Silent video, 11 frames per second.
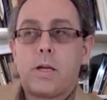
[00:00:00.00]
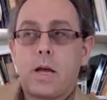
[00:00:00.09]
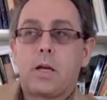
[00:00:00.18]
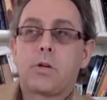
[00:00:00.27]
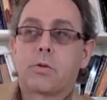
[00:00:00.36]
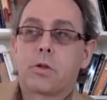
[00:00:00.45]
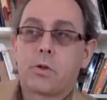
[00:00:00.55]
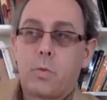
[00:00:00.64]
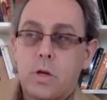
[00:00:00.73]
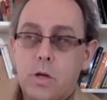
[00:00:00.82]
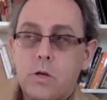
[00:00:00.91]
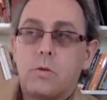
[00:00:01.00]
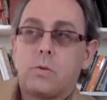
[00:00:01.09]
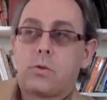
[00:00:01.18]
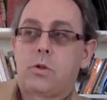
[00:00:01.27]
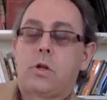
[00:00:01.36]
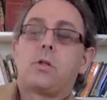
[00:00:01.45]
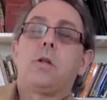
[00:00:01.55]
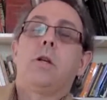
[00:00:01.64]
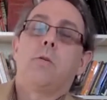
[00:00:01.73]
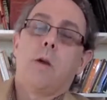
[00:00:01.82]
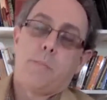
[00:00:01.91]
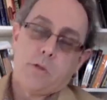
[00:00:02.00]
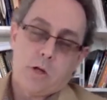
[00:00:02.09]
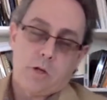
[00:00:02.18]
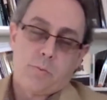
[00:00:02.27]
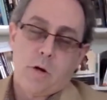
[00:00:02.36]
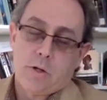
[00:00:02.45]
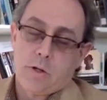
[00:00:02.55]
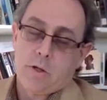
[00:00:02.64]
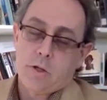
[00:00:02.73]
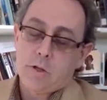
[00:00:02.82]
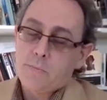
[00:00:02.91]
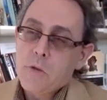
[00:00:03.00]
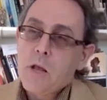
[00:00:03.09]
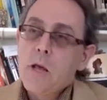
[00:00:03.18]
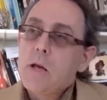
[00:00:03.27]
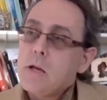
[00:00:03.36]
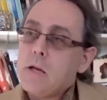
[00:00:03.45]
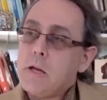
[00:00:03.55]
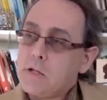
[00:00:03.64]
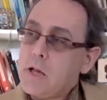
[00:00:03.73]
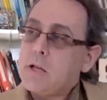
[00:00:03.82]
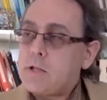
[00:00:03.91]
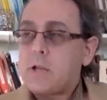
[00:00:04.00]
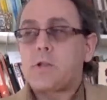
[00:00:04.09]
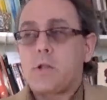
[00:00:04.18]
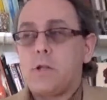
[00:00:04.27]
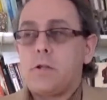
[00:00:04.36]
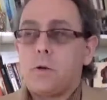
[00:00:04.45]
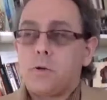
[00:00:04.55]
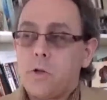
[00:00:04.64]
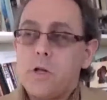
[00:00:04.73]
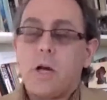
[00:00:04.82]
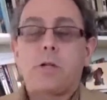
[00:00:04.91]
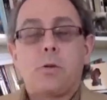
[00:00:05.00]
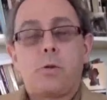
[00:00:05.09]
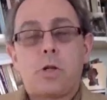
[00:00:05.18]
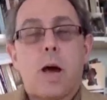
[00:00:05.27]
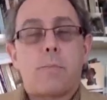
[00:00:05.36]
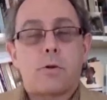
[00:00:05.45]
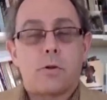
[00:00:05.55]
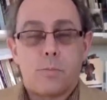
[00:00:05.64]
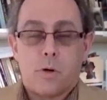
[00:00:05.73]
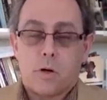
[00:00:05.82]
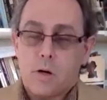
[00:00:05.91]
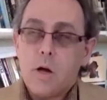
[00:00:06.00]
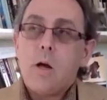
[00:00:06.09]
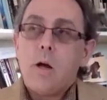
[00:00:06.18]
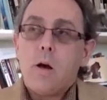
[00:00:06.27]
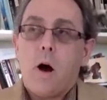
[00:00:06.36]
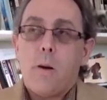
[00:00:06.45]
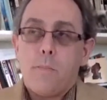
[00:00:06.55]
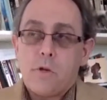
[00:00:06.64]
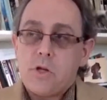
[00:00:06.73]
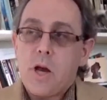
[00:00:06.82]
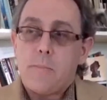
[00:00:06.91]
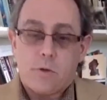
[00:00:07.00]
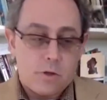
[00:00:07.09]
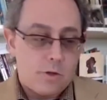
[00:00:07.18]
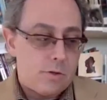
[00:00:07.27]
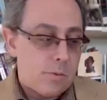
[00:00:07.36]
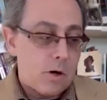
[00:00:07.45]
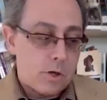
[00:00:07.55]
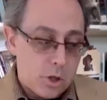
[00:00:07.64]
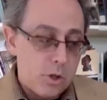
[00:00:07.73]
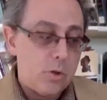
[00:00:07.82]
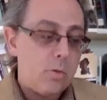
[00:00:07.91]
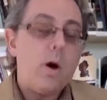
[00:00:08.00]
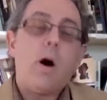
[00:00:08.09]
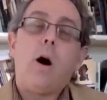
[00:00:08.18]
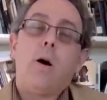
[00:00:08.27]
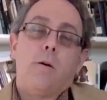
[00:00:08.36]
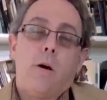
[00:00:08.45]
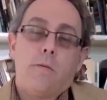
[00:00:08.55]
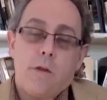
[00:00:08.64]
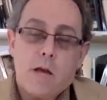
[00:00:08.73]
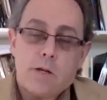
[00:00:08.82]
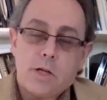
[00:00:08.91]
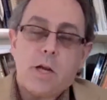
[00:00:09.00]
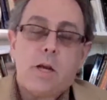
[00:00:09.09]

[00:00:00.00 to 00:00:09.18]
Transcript: dangerous when used to interrupt such processes. In a sense, those are the next two chapters of the book. Part two of the essay